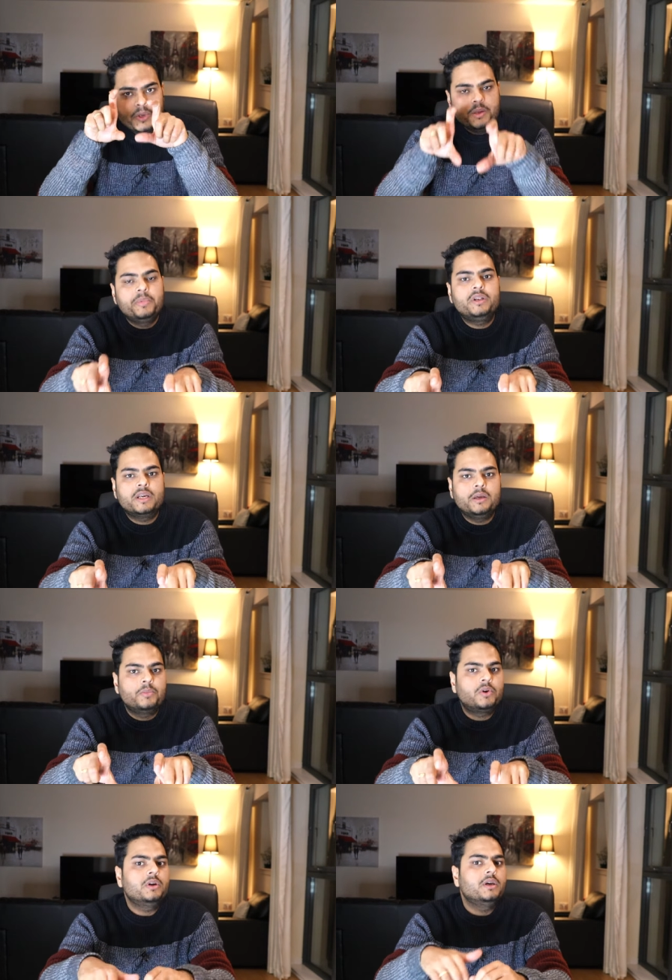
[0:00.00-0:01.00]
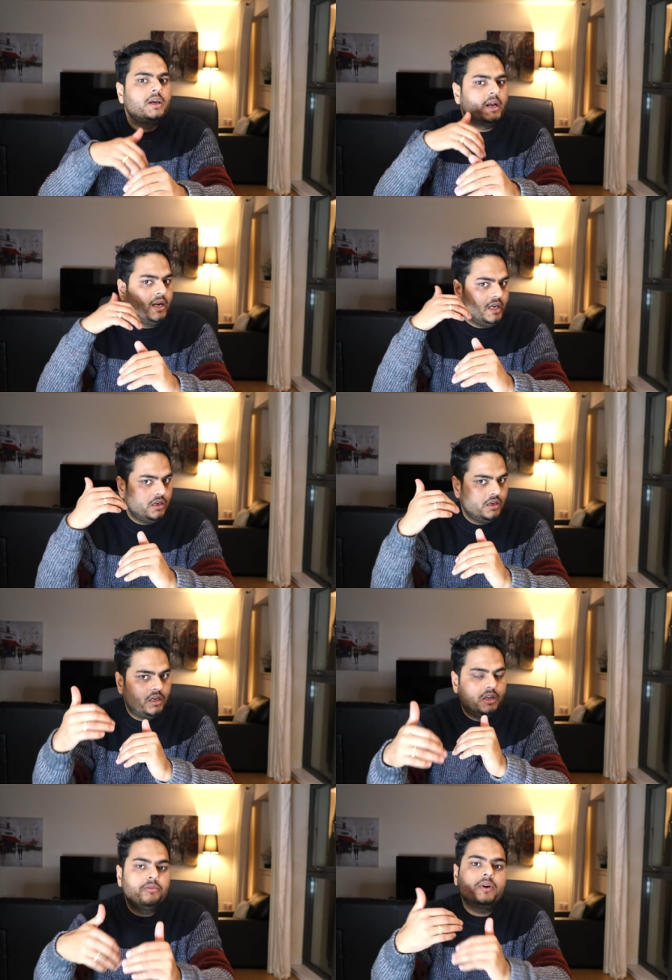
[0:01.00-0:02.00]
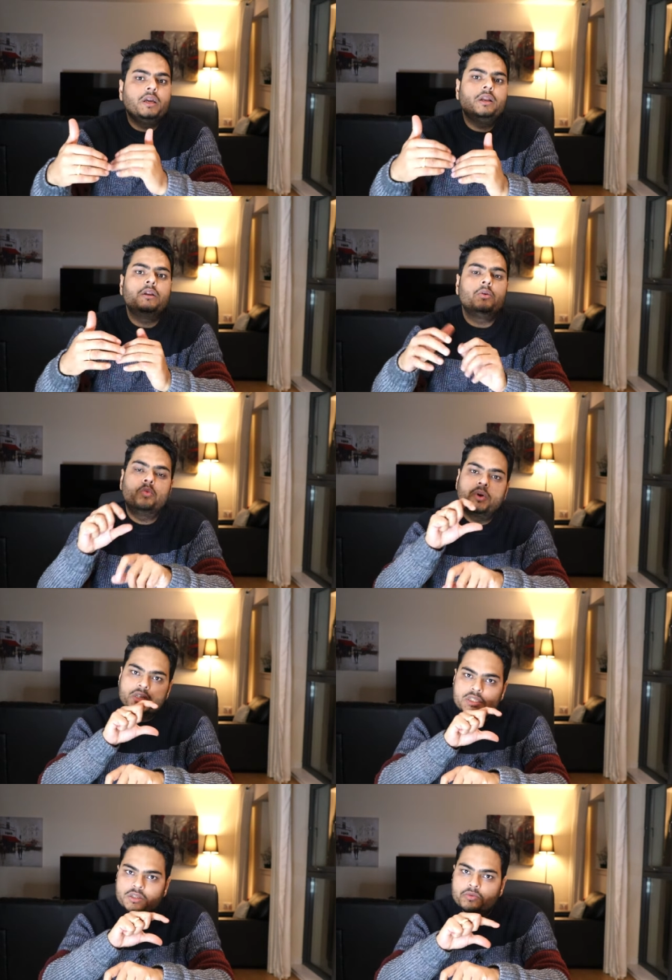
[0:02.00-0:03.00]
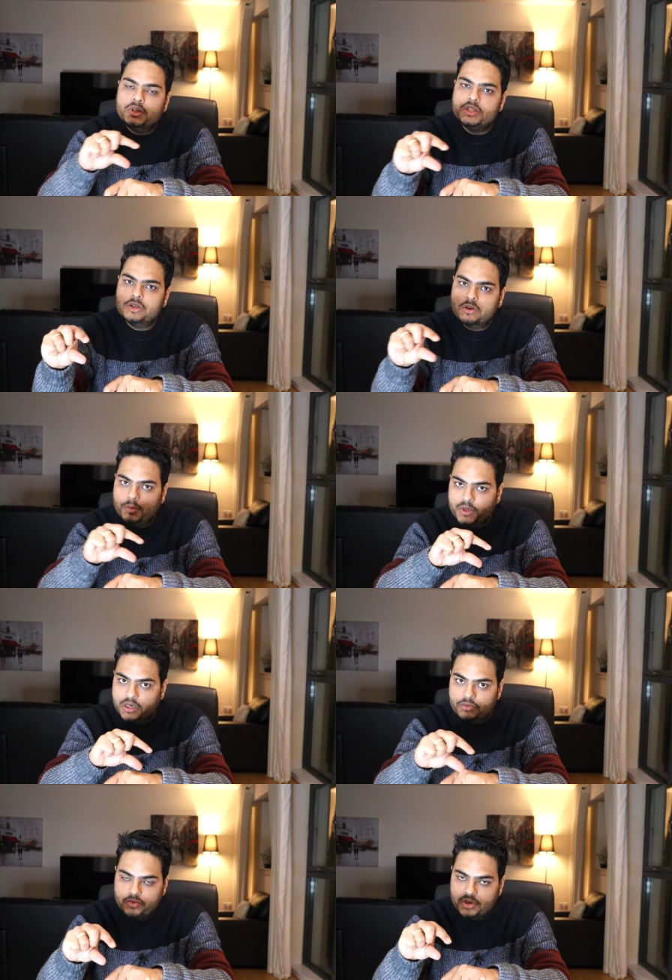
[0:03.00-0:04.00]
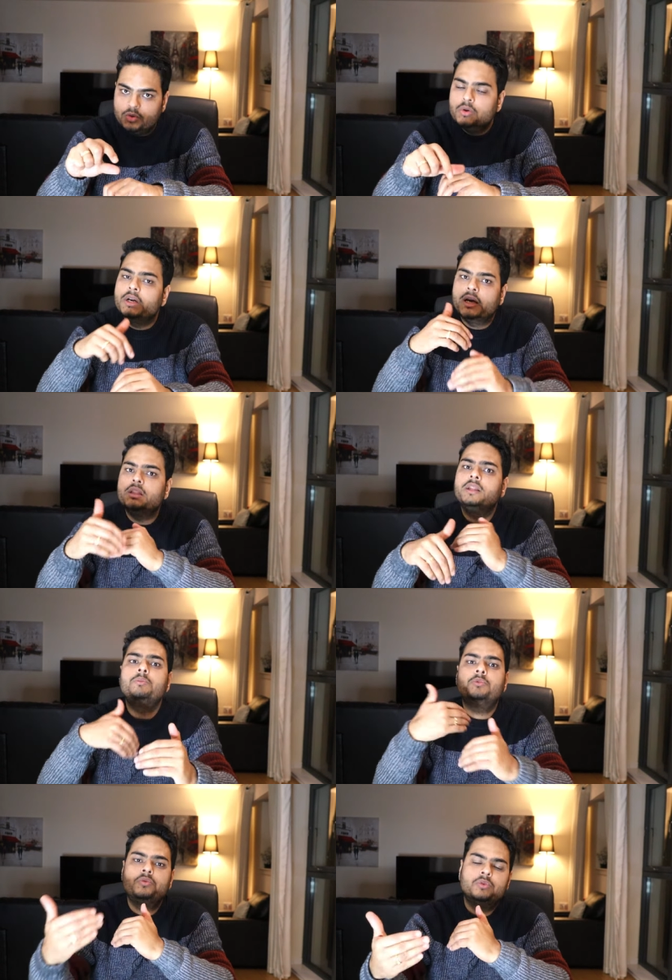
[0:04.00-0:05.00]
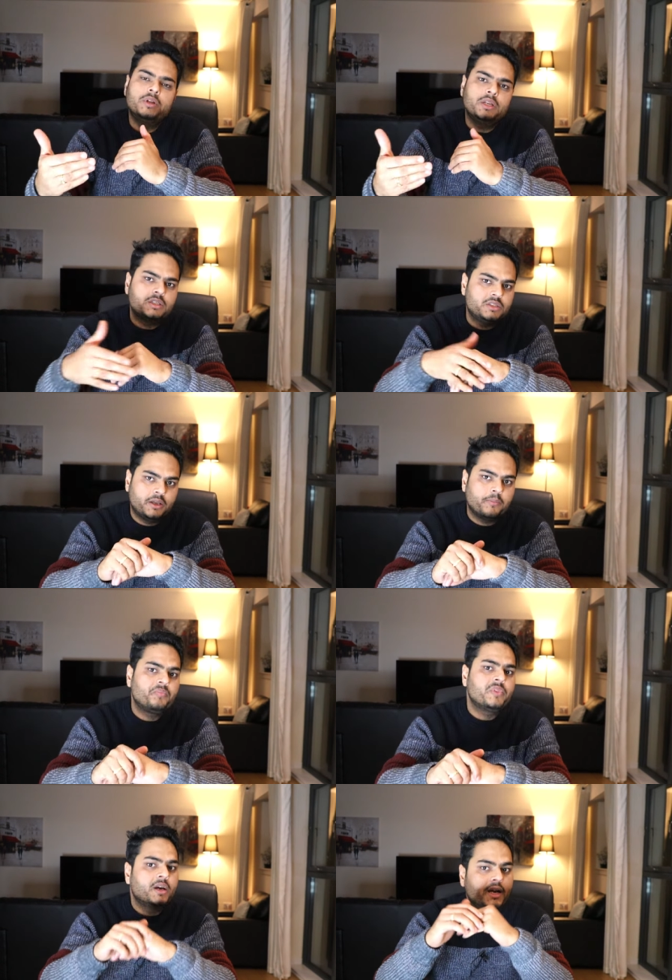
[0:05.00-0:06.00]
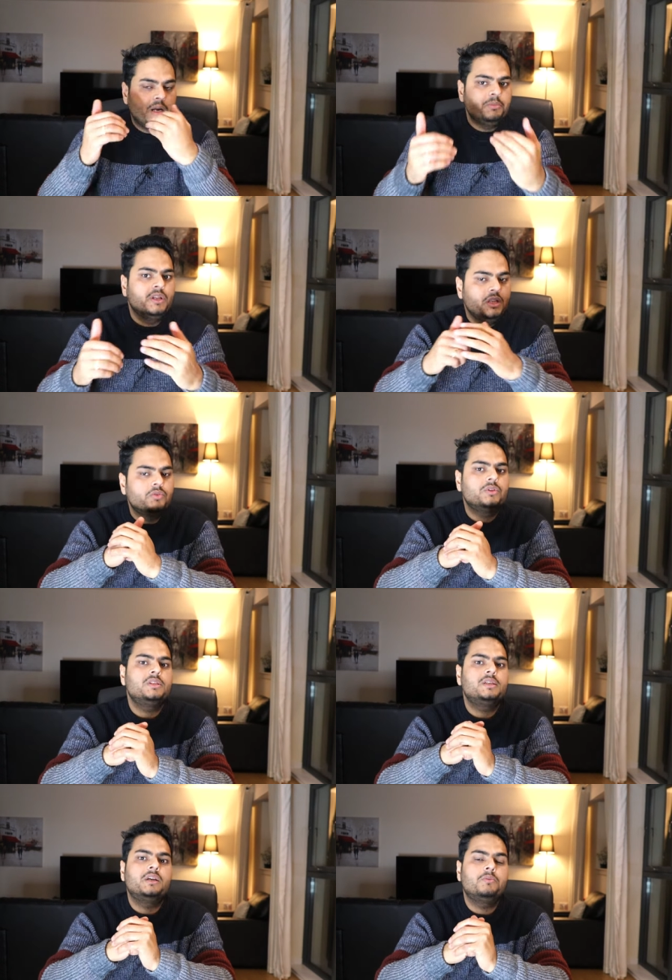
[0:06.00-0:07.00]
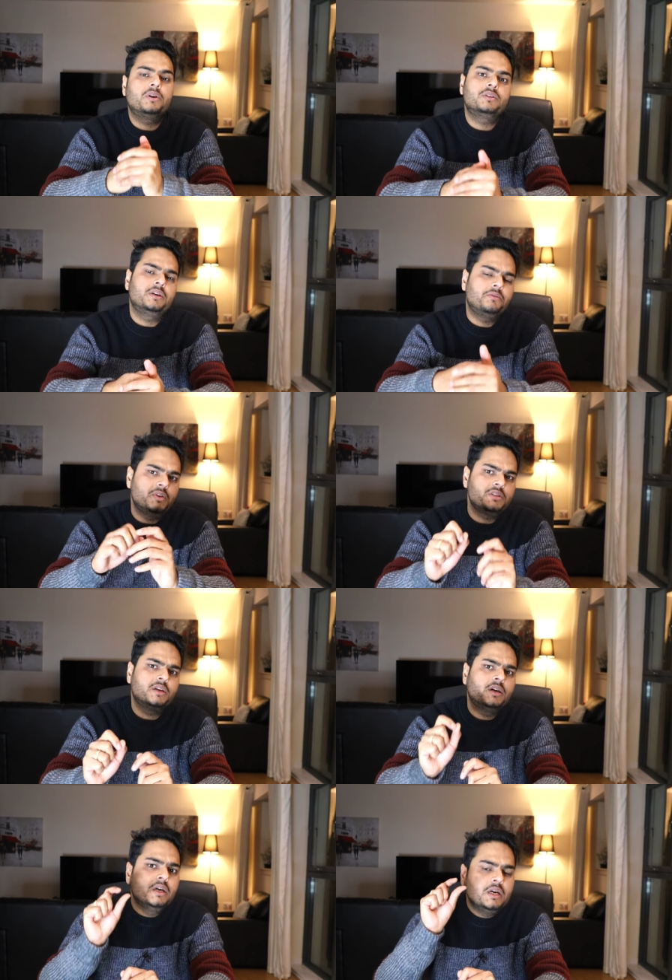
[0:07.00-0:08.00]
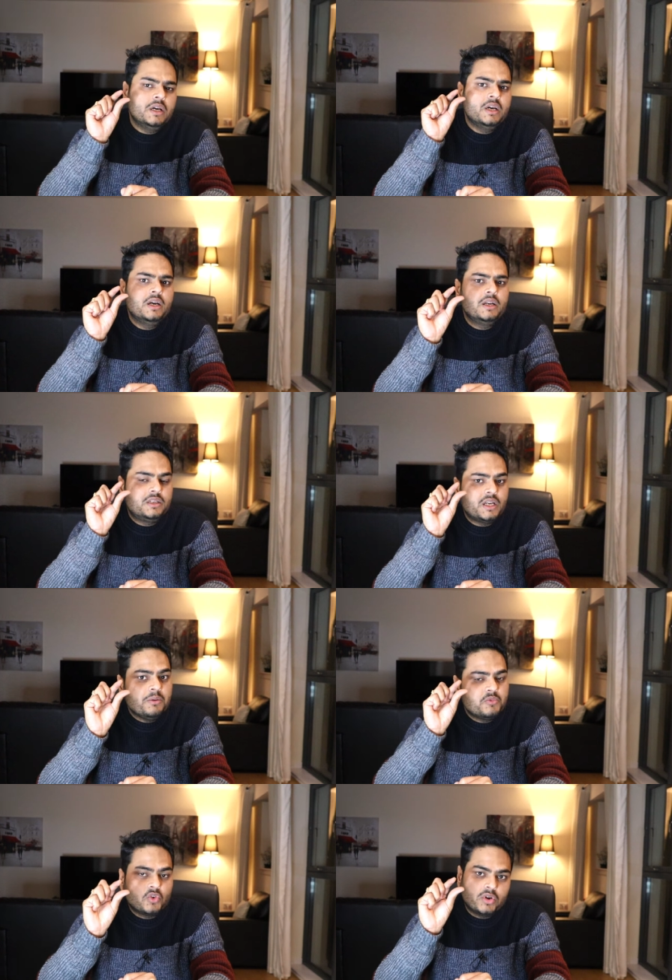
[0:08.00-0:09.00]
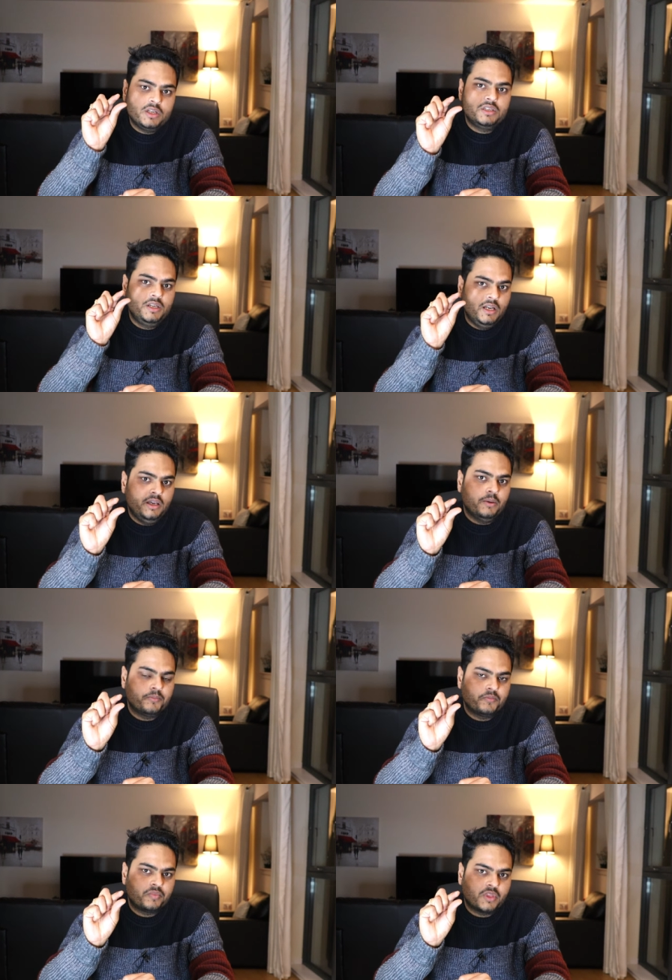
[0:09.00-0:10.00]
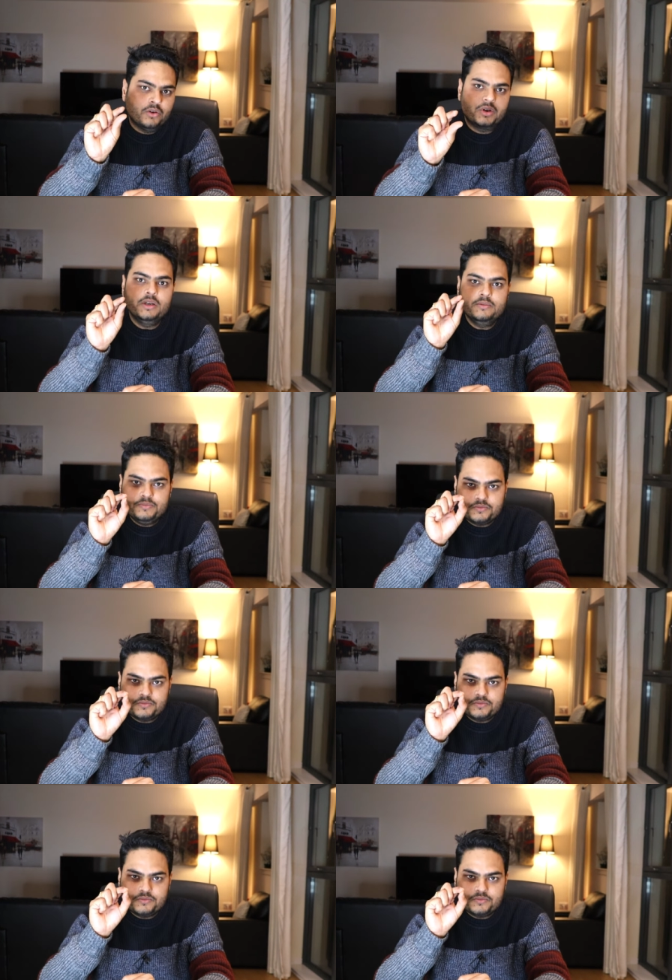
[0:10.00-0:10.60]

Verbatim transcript: keep it time bound and define what is definition of done for you and then move to the next thing. I am telling you this guys because I face the time shortage daily. Okay.